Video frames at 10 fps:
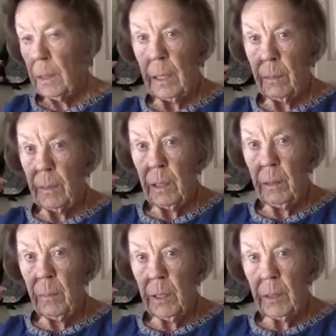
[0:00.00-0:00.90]
I have a
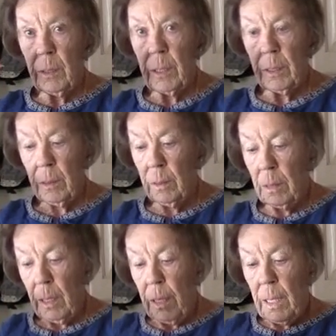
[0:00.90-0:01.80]
little marker here,
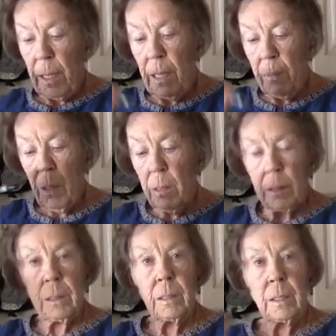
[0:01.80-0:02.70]
and I mark
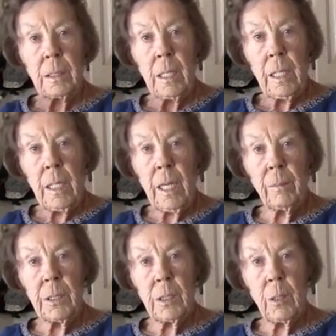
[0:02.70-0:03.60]

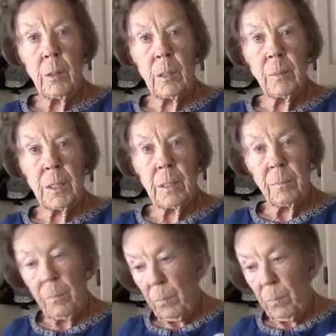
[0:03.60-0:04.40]
how much sodium's in it.